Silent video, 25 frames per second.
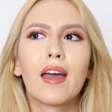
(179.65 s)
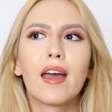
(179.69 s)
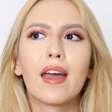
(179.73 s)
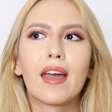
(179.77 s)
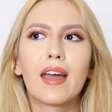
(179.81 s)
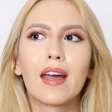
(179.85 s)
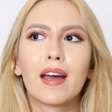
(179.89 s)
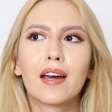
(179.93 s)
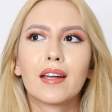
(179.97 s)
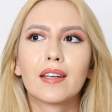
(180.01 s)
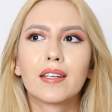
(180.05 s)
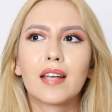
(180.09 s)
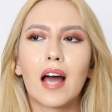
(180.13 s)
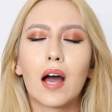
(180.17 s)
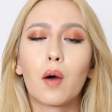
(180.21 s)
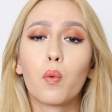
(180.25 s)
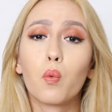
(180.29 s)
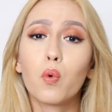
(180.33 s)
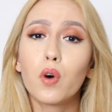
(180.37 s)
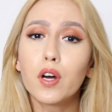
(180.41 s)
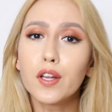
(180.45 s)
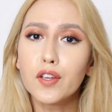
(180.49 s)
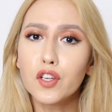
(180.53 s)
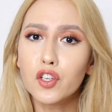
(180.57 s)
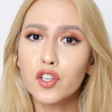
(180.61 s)
and
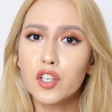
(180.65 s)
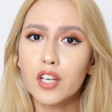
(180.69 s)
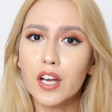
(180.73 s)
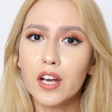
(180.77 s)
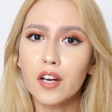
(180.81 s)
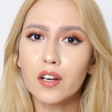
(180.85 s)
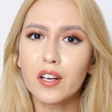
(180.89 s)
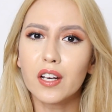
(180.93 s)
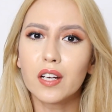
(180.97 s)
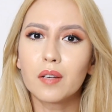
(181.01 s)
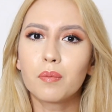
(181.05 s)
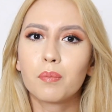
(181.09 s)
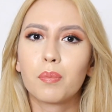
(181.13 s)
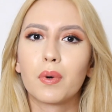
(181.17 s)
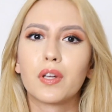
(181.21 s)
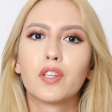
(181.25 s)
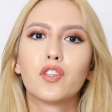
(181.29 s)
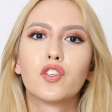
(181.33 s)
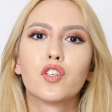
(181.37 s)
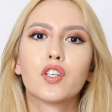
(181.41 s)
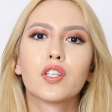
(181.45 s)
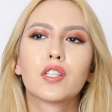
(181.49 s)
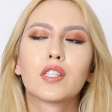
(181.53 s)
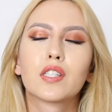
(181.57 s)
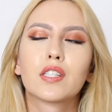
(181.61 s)
I was sharing
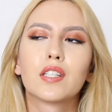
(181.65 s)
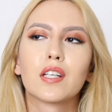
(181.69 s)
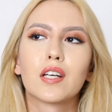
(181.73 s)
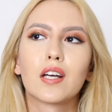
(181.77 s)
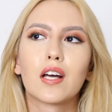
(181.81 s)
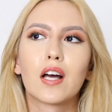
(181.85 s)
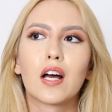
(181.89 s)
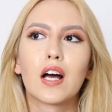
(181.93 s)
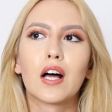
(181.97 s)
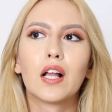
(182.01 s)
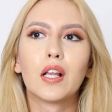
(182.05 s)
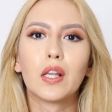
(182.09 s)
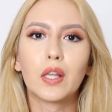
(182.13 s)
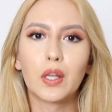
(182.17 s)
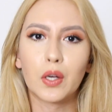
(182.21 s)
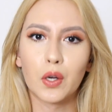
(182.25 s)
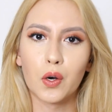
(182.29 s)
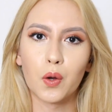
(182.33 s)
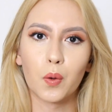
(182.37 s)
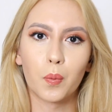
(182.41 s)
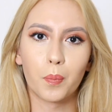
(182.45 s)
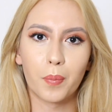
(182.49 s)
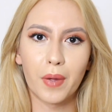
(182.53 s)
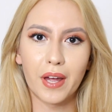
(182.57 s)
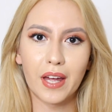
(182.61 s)
but just a
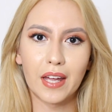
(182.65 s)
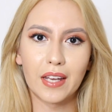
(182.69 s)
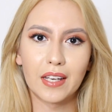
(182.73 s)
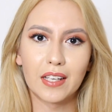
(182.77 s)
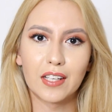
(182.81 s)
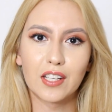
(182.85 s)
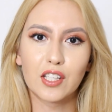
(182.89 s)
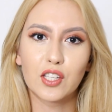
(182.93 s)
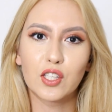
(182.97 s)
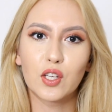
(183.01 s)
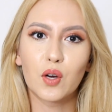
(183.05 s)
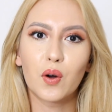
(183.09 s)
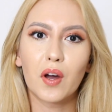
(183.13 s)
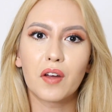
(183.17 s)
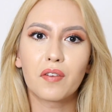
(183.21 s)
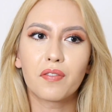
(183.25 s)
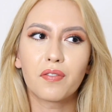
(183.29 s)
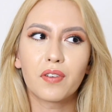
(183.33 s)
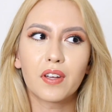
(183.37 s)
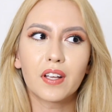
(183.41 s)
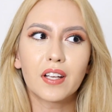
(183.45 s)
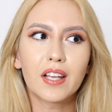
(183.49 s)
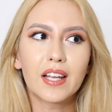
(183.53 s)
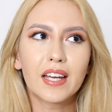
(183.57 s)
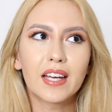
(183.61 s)
little bit. So I
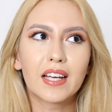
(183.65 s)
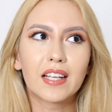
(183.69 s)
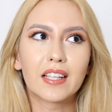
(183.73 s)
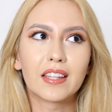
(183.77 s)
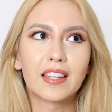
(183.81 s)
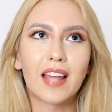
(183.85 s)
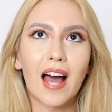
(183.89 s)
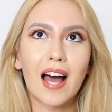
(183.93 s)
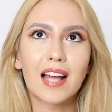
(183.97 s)
feel like